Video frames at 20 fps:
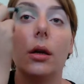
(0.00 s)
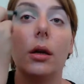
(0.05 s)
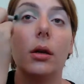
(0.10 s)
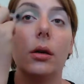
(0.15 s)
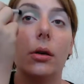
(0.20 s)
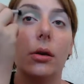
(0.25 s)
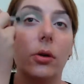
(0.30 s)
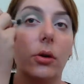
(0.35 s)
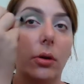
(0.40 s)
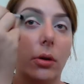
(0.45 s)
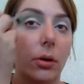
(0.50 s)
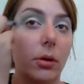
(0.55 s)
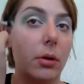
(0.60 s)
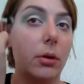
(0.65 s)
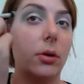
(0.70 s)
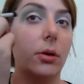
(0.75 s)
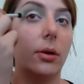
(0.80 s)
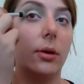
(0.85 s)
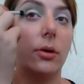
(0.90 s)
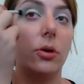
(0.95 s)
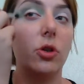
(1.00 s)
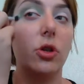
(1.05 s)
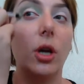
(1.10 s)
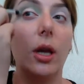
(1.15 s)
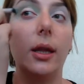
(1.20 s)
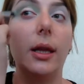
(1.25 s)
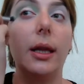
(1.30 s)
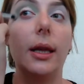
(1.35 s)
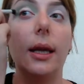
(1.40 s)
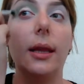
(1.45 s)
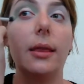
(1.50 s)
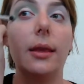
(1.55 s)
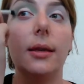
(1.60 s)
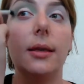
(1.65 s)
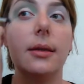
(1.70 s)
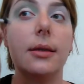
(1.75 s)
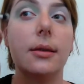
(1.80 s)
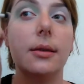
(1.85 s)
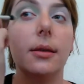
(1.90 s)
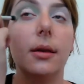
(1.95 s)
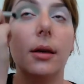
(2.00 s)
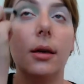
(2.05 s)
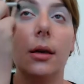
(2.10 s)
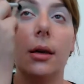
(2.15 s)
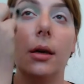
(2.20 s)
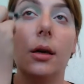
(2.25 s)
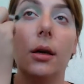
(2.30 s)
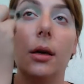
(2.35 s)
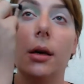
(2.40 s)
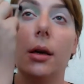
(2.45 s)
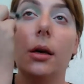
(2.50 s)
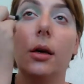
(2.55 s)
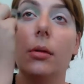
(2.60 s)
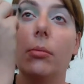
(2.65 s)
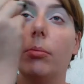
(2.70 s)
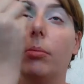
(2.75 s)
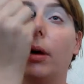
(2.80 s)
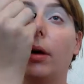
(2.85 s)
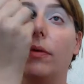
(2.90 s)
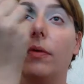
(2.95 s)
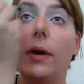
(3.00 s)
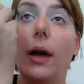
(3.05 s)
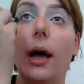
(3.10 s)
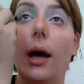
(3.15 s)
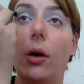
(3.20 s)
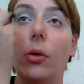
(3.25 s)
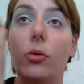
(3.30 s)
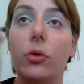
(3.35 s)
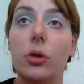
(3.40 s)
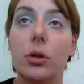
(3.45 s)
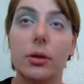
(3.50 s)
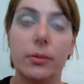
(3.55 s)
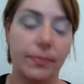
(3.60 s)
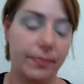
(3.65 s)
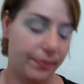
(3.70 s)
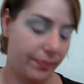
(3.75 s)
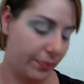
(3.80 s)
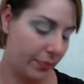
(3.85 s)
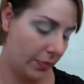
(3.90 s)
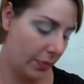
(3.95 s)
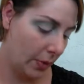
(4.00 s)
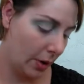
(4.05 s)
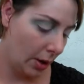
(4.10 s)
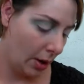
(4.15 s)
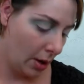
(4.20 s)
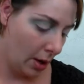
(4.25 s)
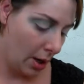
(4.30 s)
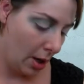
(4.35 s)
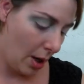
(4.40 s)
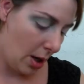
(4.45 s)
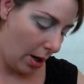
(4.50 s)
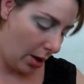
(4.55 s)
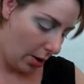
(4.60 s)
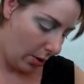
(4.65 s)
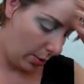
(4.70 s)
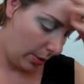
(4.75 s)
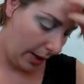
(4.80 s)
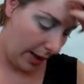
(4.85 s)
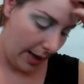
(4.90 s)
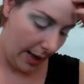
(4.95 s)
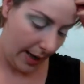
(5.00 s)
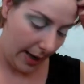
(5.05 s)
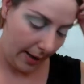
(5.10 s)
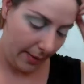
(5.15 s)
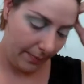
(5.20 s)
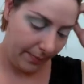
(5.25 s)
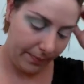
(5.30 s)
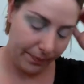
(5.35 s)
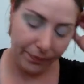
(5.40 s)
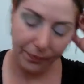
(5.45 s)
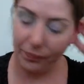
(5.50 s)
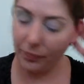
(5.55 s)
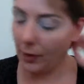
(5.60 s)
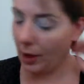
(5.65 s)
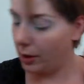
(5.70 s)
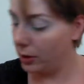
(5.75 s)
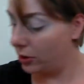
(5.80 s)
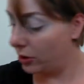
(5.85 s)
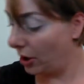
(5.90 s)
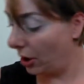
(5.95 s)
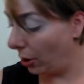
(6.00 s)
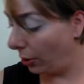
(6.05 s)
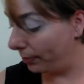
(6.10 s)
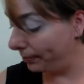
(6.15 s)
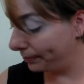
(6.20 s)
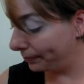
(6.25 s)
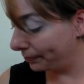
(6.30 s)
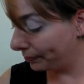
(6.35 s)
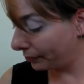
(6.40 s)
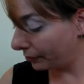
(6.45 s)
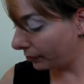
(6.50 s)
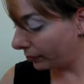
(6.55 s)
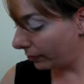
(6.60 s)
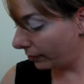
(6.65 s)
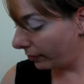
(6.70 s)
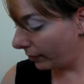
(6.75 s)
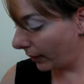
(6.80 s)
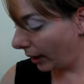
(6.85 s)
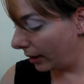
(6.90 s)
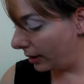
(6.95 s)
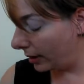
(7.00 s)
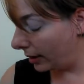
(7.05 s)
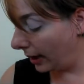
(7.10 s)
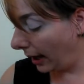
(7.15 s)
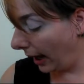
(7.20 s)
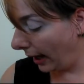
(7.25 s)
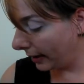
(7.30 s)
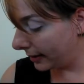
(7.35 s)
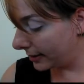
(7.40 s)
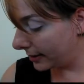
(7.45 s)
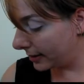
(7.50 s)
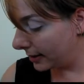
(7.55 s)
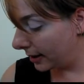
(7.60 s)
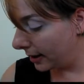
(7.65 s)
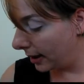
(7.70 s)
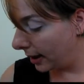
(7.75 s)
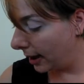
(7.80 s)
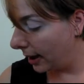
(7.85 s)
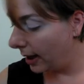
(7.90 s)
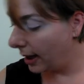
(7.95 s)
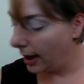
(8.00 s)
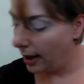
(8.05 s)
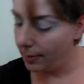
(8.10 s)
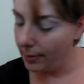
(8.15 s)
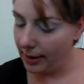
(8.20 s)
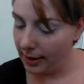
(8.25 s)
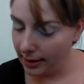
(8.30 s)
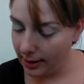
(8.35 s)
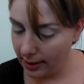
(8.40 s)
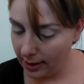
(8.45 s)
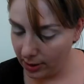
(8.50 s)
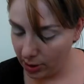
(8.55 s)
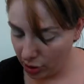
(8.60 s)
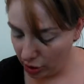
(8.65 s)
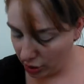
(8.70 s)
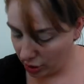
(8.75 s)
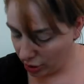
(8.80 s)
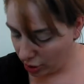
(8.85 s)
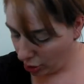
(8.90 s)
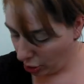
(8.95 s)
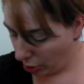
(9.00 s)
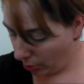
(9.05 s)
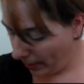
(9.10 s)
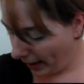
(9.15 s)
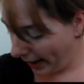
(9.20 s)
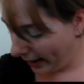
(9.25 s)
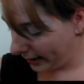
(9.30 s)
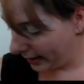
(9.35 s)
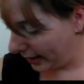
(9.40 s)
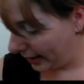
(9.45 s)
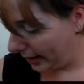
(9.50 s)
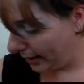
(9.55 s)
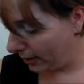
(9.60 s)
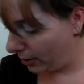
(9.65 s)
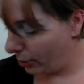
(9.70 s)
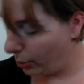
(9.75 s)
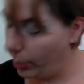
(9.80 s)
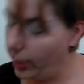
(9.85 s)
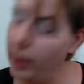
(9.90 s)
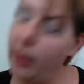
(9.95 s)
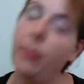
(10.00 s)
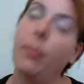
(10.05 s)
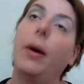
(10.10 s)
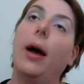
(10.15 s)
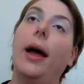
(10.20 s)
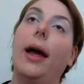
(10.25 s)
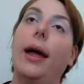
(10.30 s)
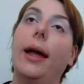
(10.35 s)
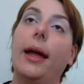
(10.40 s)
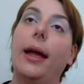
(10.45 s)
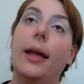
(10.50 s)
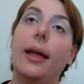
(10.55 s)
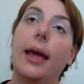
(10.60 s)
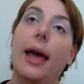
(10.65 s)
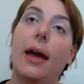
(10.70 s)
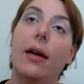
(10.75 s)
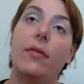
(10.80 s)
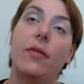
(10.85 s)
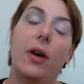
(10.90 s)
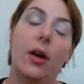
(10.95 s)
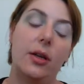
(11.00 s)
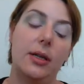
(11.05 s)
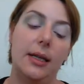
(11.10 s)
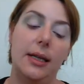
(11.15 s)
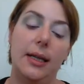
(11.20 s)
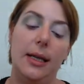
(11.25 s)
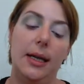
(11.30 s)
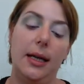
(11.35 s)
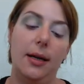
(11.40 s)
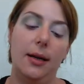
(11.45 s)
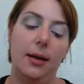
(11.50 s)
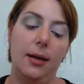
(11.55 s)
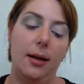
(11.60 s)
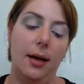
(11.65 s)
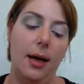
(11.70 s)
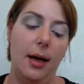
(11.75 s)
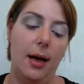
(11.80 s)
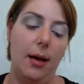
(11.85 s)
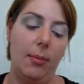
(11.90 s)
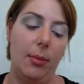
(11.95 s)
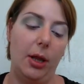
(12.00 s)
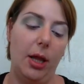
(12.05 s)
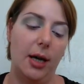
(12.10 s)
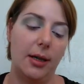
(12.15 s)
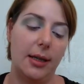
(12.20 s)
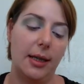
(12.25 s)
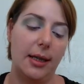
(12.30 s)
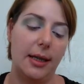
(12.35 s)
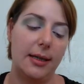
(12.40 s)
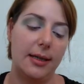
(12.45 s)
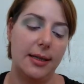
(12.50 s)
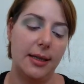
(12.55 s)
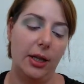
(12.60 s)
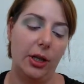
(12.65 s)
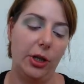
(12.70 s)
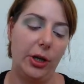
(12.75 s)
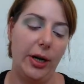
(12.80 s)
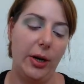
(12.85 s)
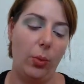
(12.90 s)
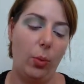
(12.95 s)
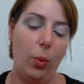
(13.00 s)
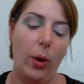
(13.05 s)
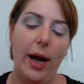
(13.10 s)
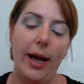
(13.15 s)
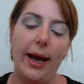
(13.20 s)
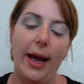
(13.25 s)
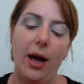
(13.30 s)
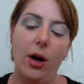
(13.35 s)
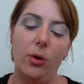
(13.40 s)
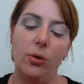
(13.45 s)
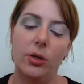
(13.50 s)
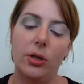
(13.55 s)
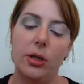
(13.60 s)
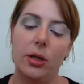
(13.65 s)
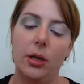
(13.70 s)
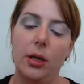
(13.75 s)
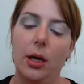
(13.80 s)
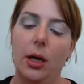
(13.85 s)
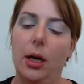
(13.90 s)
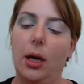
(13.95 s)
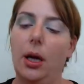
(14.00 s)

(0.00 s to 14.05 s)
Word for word: and just gently get this buffed out. Okay, so next I'm going to go back in with my Kat Von D Locket Concealer in Whiteout.